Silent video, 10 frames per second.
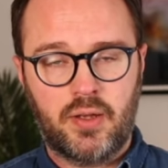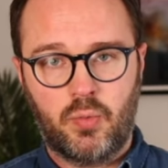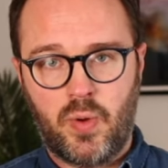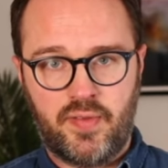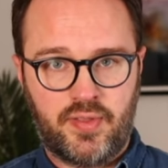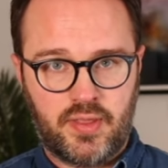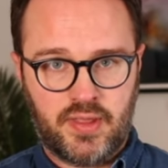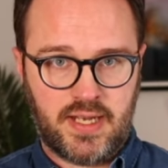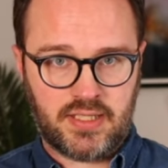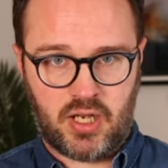with
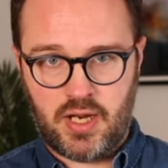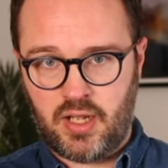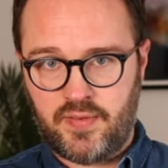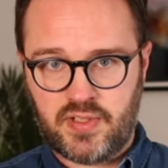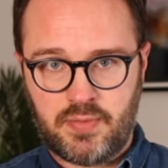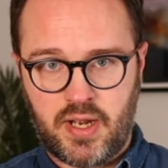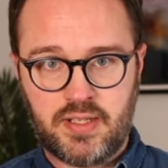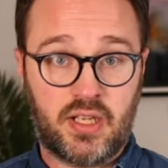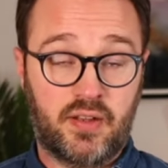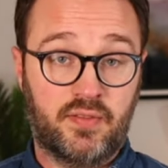this Lifetime
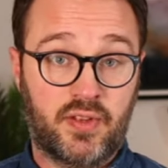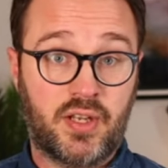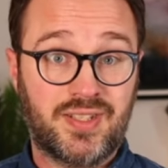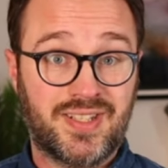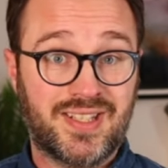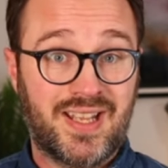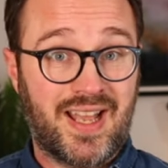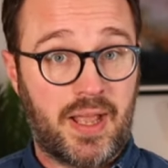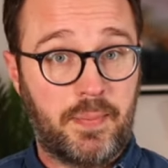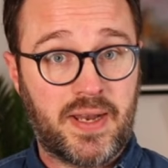ISA versus
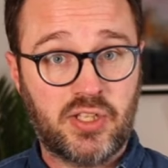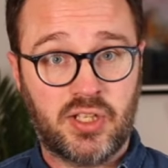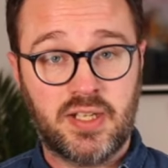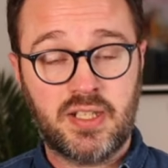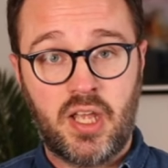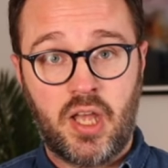a pension is,